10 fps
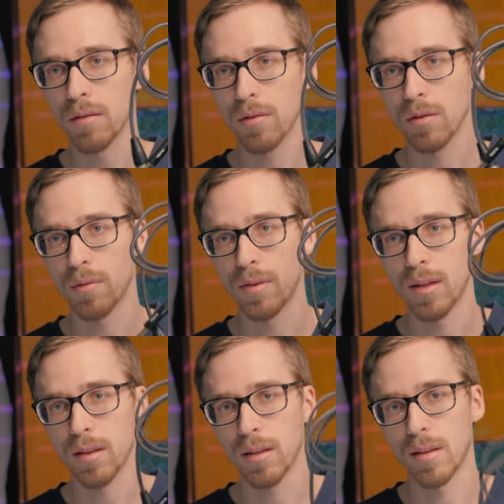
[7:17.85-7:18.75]
So
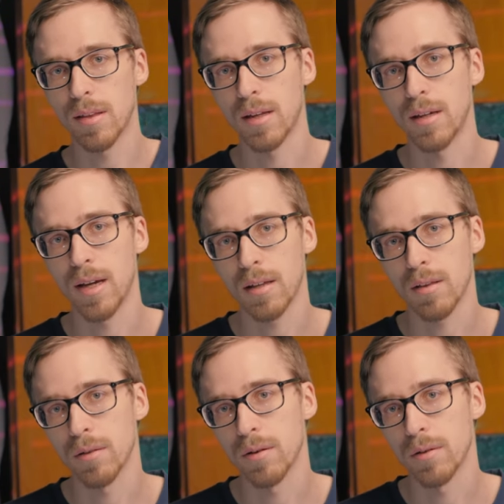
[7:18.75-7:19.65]
this is an
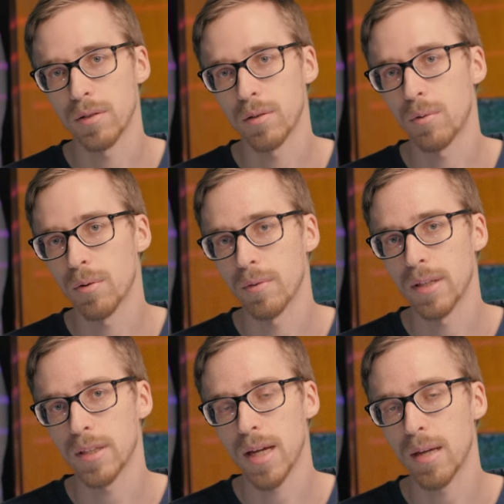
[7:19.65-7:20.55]
XLR to quarter
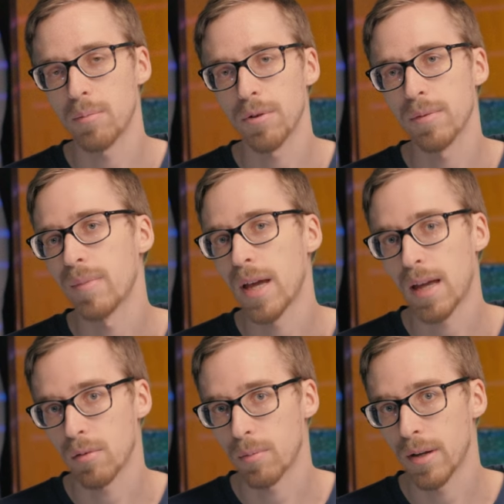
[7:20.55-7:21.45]
inch cable
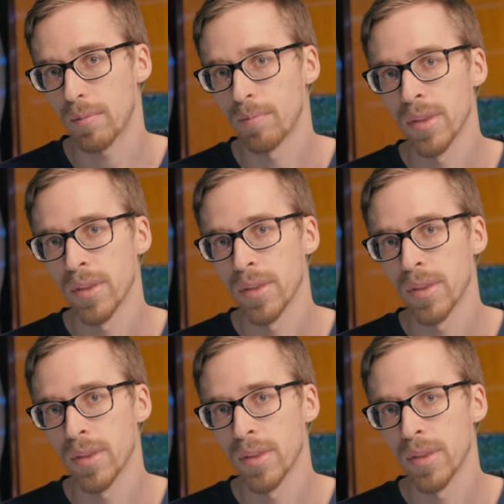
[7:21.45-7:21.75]
as well.